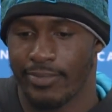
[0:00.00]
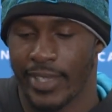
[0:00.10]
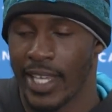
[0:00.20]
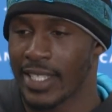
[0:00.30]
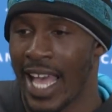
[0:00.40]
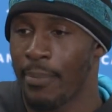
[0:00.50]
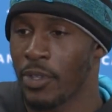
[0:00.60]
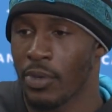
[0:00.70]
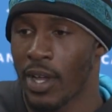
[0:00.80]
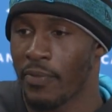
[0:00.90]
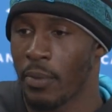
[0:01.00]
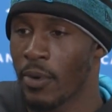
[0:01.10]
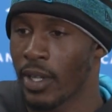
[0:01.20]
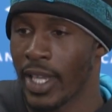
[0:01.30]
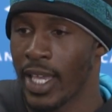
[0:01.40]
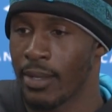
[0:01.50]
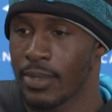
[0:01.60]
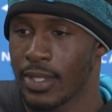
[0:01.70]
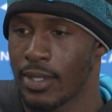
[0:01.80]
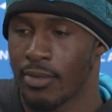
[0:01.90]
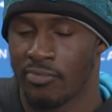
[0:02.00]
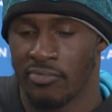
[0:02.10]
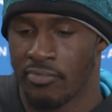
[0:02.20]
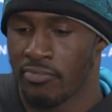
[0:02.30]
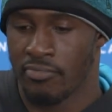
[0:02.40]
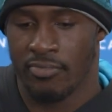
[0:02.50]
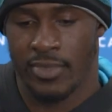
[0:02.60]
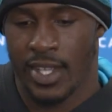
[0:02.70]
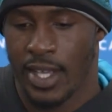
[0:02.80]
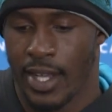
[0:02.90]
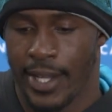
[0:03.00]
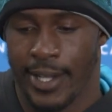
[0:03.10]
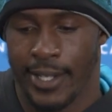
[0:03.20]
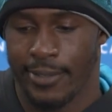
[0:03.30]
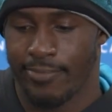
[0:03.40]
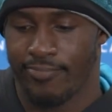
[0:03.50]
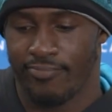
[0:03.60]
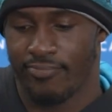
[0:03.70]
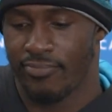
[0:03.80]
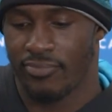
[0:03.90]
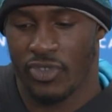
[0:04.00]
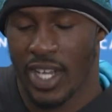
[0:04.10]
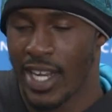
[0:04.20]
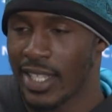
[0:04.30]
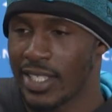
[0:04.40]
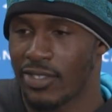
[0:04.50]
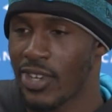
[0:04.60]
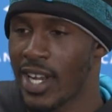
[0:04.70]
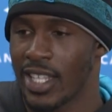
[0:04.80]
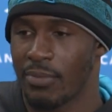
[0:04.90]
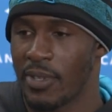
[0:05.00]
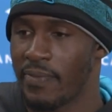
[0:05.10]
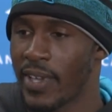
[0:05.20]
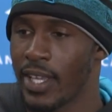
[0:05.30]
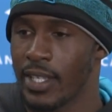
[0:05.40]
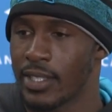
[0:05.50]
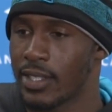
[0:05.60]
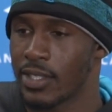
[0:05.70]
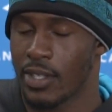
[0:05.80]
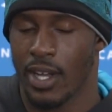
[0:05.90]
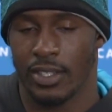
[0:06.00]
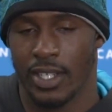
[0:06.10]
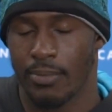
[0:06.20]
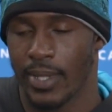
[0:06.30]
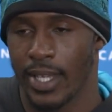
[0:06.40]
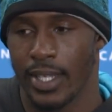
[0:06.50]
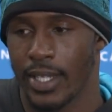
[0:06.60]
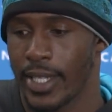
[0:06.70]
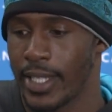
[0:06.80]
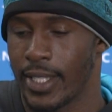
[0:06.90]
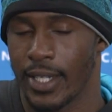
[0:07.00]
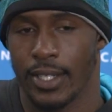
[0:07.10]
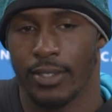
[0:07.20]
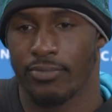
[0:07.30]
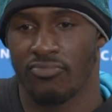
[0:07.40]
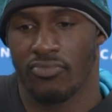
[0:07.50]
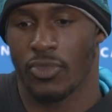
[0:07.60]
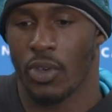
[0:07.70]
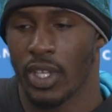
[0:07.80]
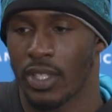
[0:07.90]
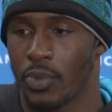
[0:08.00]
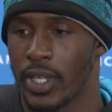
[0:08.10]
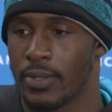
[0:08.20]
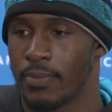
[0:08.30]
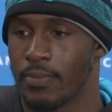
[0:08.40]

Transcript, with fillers: things happen throughout football games. Uh, try not to try not to be phased. Just go out there and play and uh, go get the win.